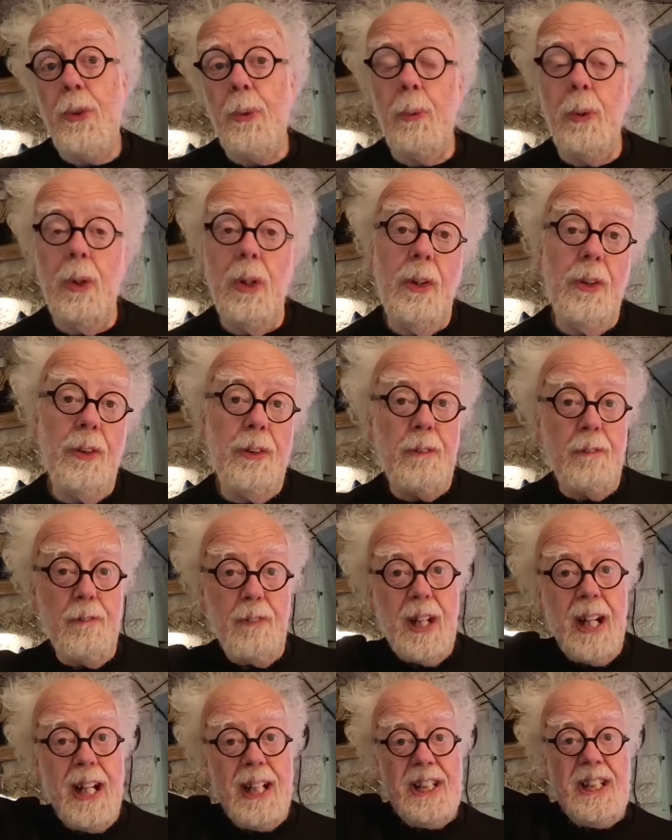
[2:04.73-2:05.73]
the world
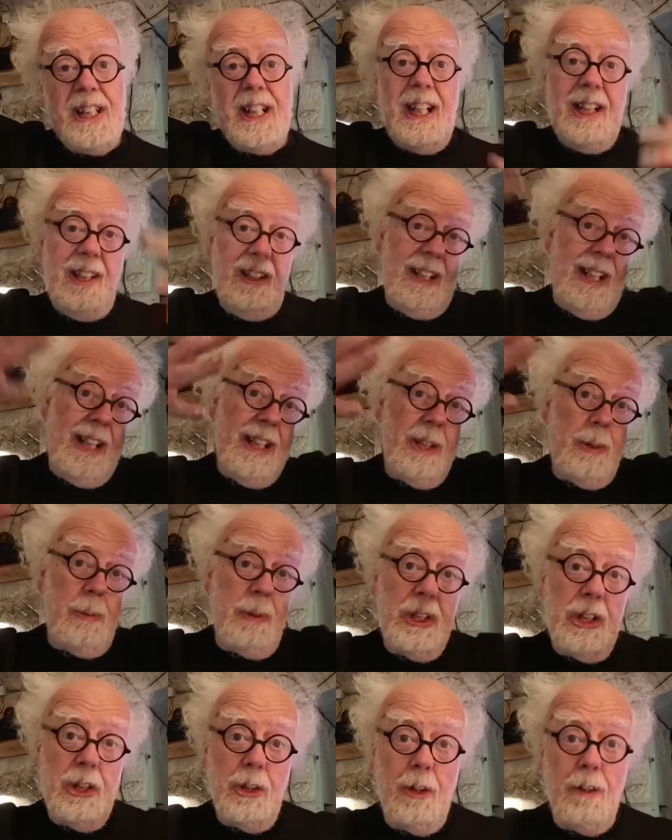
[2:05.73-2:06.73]
via satellites,
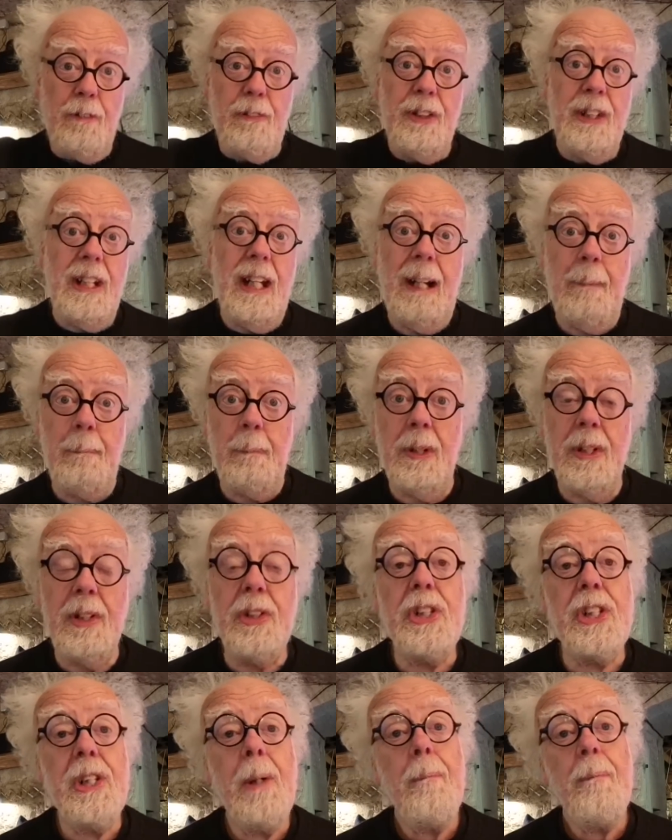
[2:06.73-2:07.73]
which often
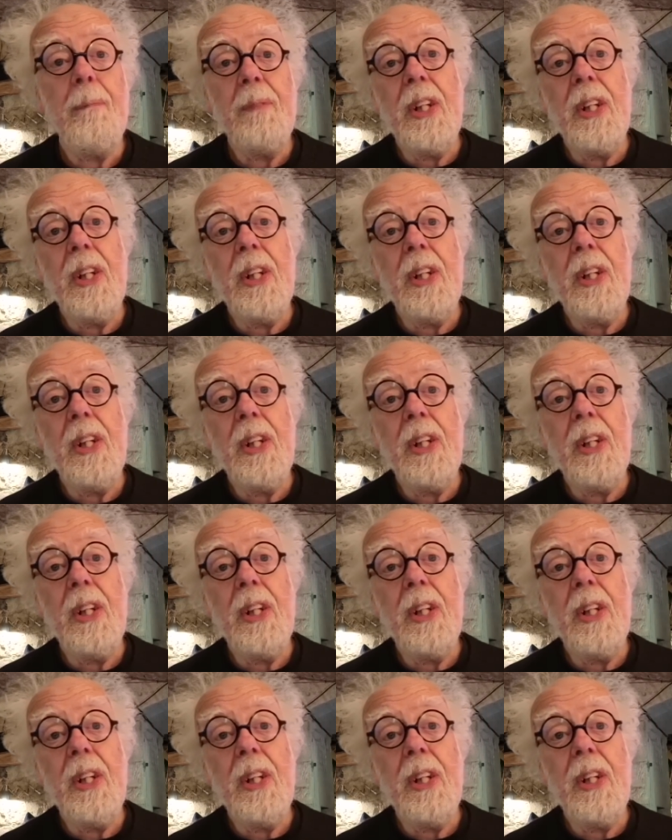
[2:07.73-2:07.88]
happens,